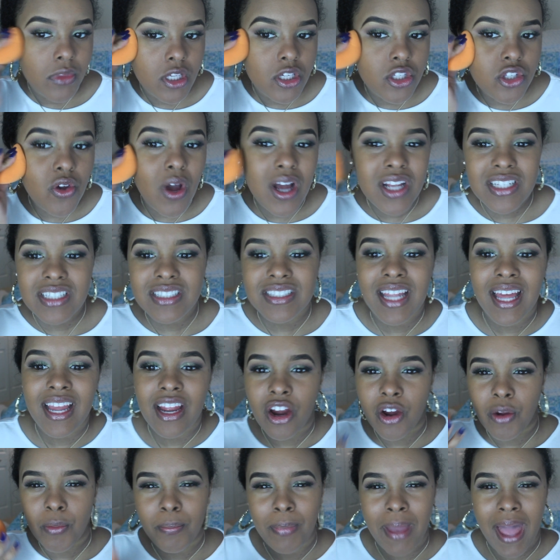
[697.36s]
So I just like
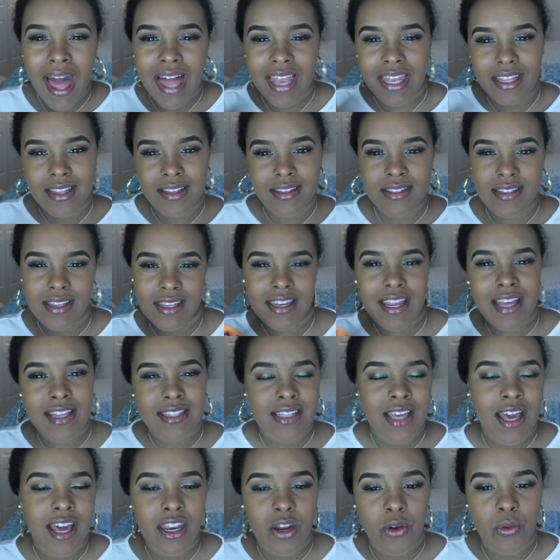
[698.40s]
her balance, and that's
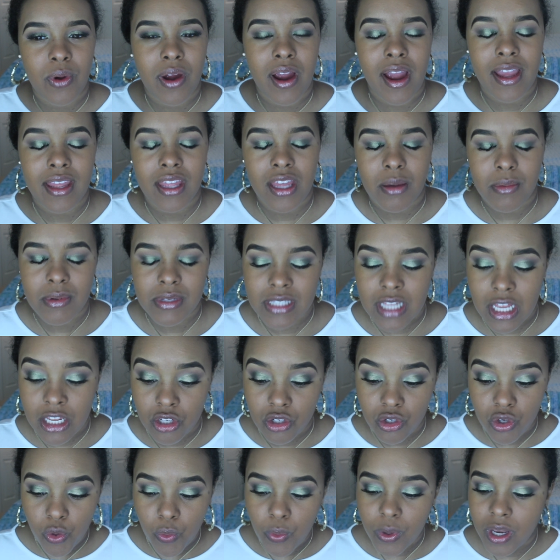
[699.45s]
kind of where I am, because I
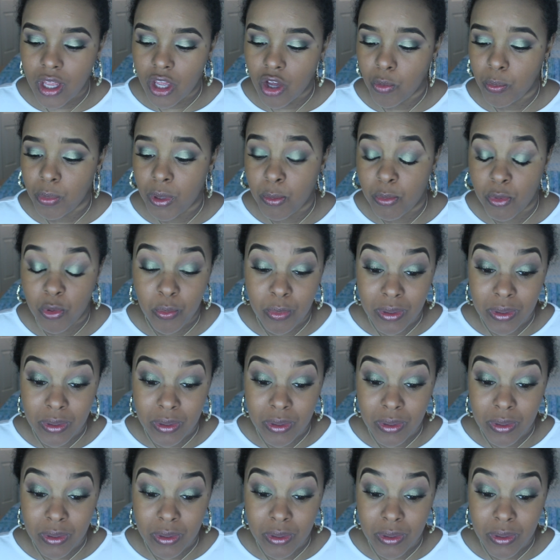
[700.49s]
do want to help people,